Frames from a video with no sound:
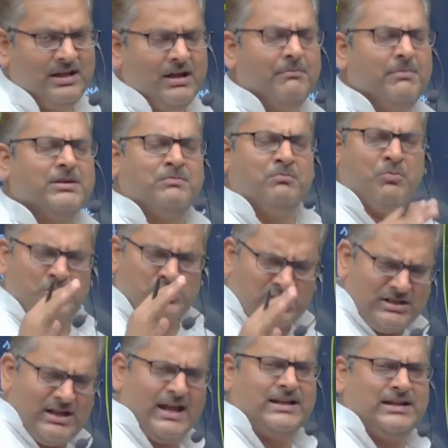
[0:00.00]
but most
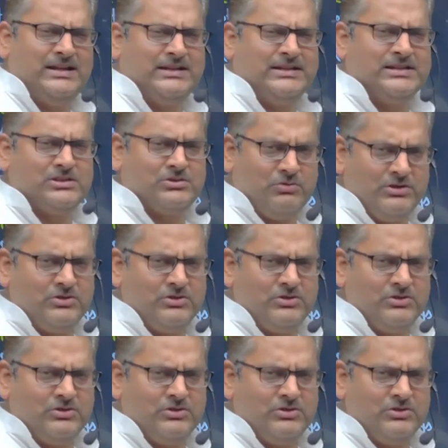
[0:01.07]
likely it is going